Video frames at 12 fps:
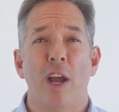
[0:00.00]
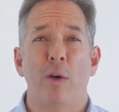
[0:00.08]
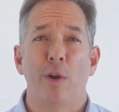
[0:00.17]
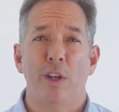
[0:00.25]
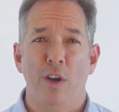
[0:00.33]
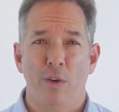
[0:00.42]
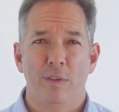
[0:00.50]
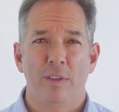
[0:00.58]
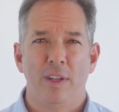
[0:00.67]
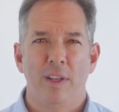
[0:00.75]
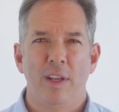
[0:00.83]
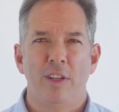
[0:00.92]
Howard
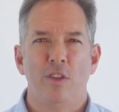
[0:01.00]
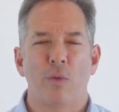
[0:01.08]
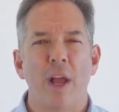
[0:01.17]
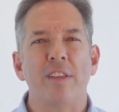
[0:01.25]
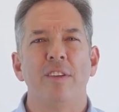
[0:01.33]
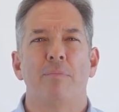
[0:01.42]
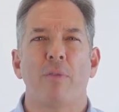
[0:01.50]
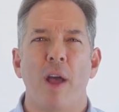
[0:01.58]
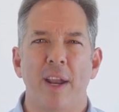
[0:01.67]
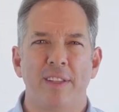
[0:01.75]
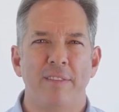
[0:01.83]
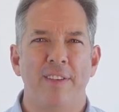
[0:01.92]
Cohn, Director of
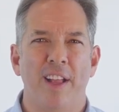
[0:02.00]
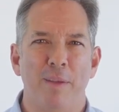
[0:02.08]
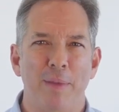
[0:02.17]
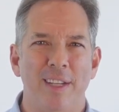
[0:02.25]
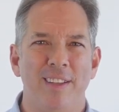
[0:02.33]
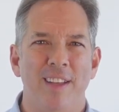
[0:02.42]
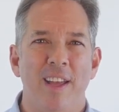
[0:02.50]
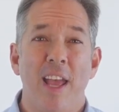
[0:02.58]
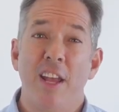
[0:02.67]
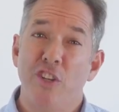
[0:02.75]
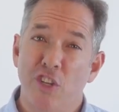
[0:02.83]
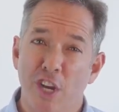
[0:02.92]
Product Development
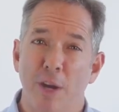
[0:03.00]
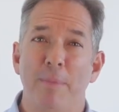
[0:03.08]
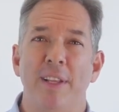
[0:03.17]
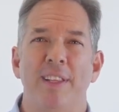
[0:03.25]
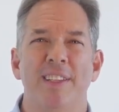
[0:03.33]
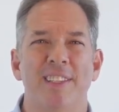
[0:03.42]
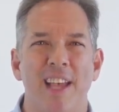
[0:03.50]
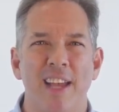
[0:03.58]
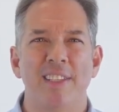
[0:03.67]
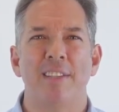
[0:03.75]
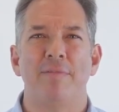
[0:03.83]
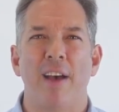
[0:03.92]
and Chairman of the
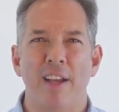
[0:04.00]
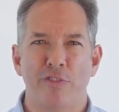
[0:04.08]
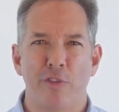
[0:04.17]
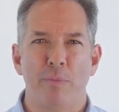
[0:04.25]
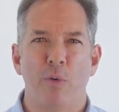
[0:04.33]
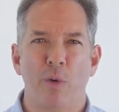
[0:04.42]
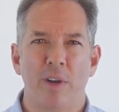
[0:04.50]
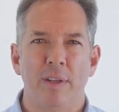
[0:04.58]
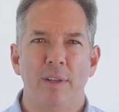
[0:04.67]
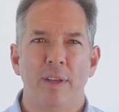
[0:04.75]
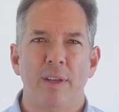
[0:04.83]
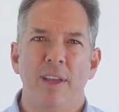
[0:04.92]
Science Advisory Board
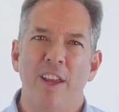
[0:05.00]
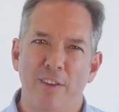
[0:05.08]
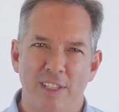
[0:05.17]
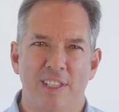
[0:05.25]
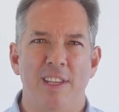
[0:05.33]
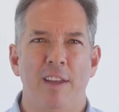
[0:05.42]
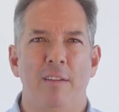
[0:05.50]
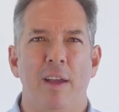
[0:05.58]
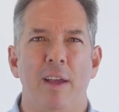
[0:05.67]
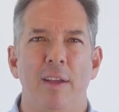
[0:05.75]
here at SEACRET.